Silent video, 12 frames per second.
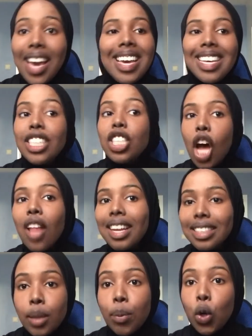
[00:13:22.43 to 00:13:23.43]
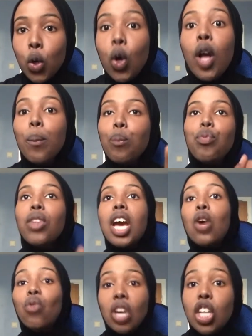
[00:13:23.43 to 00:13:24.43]
He's not that typical
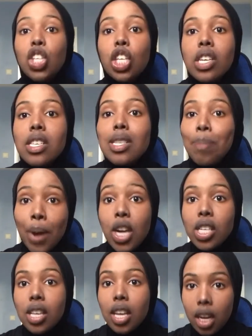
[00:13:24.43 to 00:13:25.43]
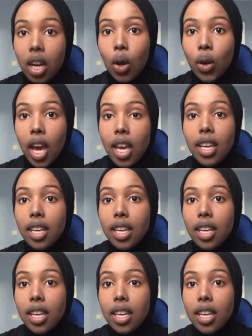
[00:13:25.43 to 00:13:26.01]
religious person, okay?